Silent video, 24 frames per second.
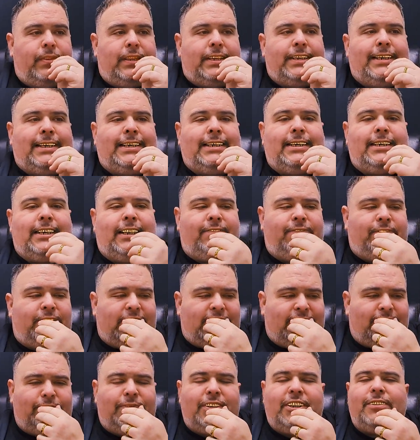And I
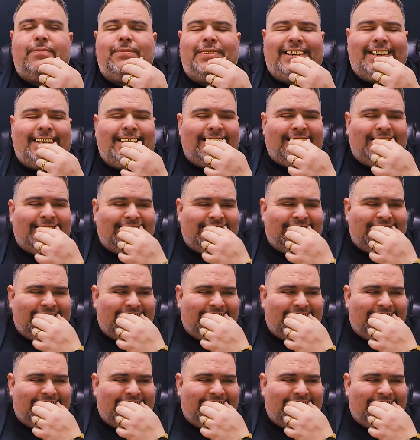first put them in,